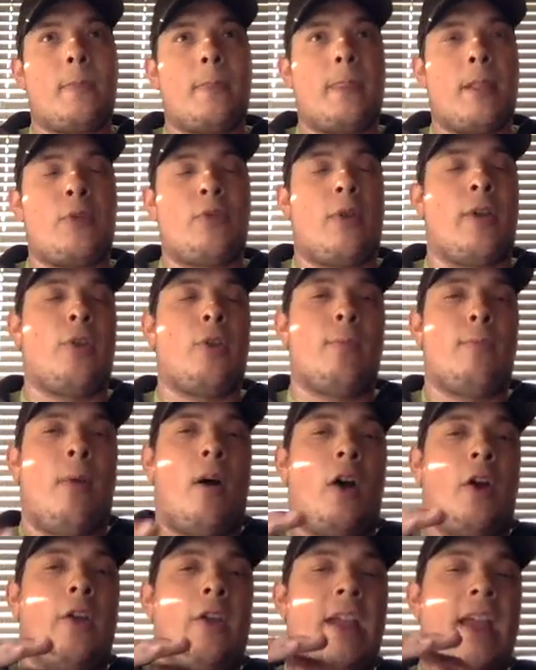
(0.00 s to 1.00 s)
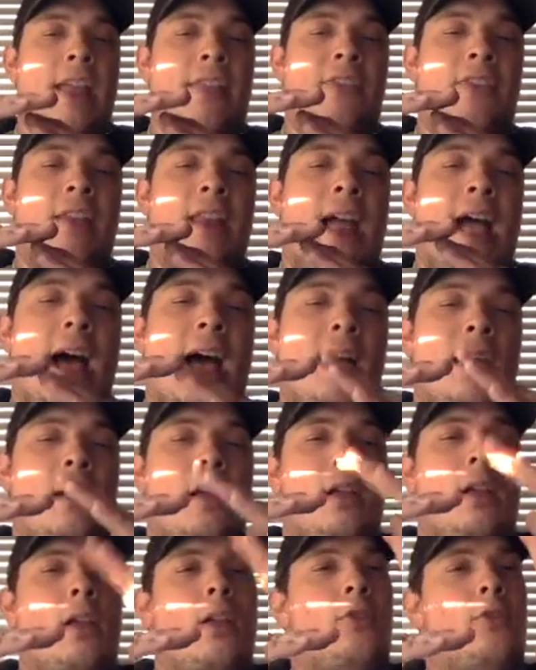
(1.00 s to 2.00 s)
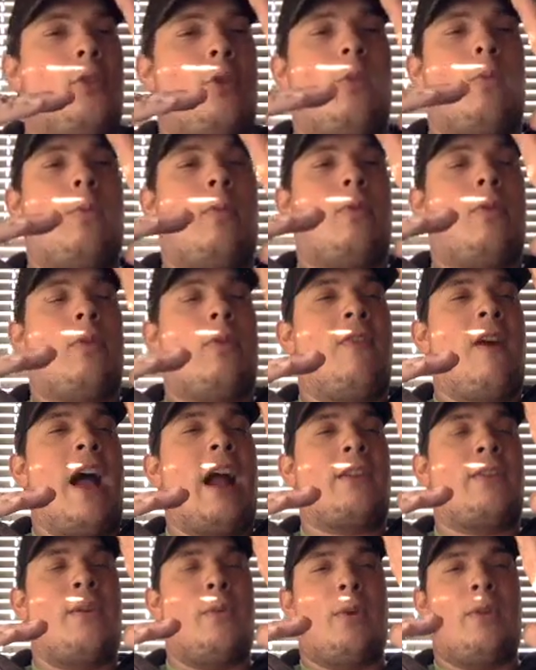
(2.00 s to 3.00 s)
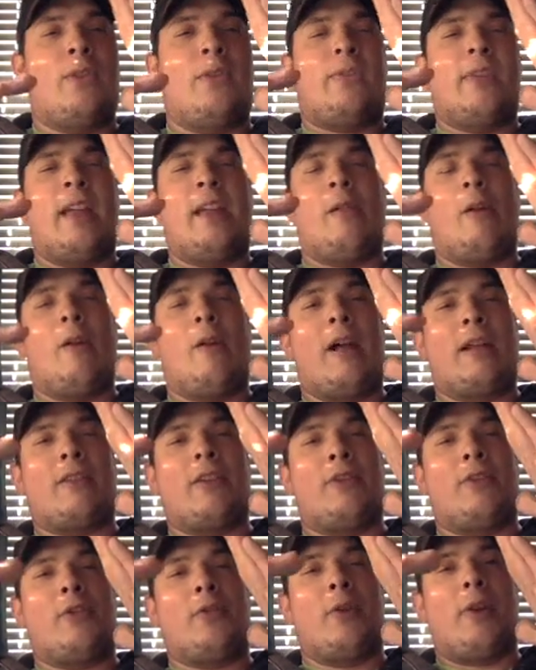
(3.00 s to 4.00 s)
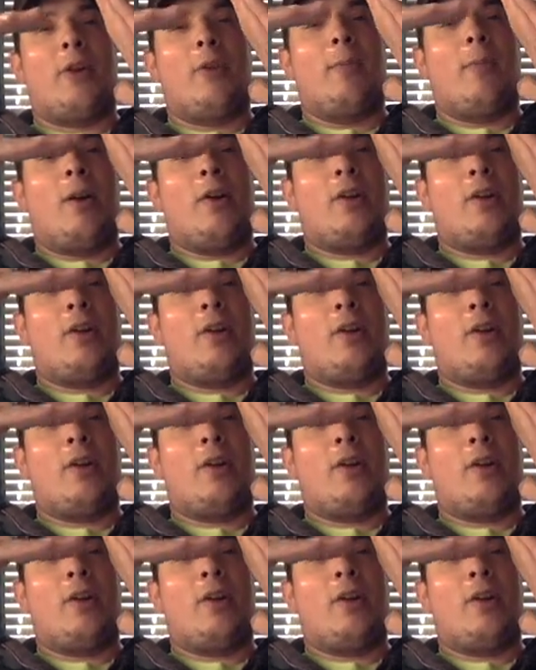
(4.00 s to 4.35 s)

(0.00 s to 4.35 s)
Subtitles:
trigger bar hits it at. So the factory ones, they say they're like this. The trigger bar